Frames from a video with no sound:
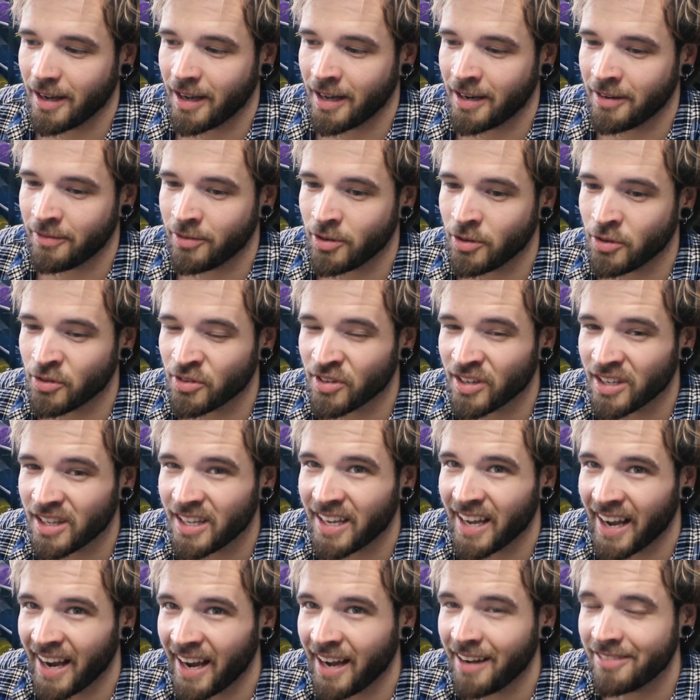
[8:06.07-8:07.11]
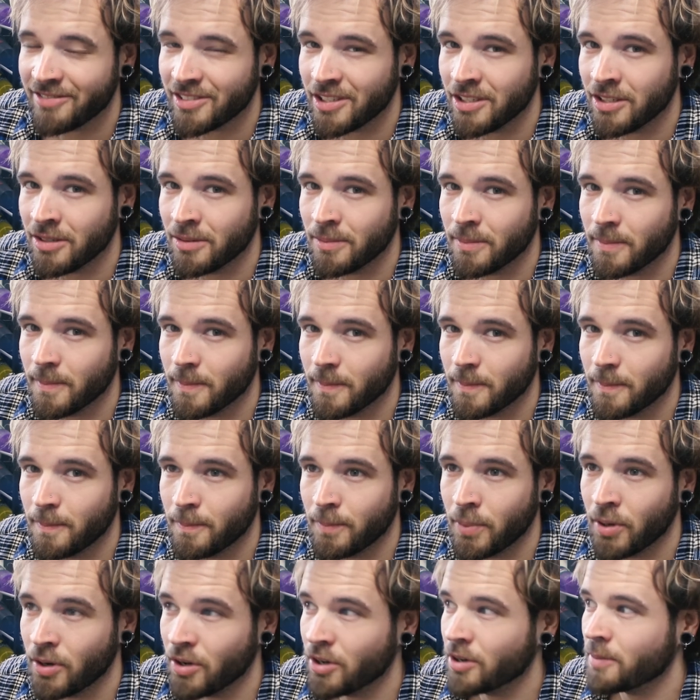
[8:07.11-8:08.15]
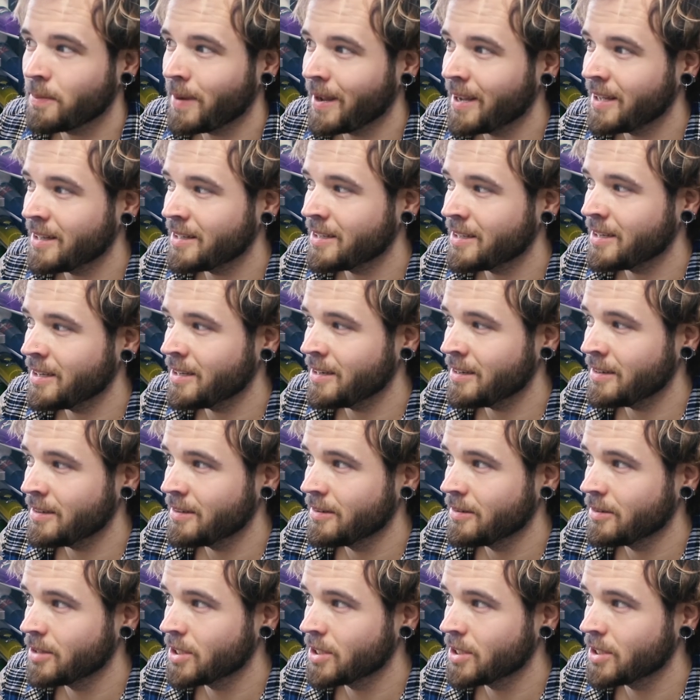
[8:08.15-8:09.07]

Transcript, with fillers: And if you really have to, put your painting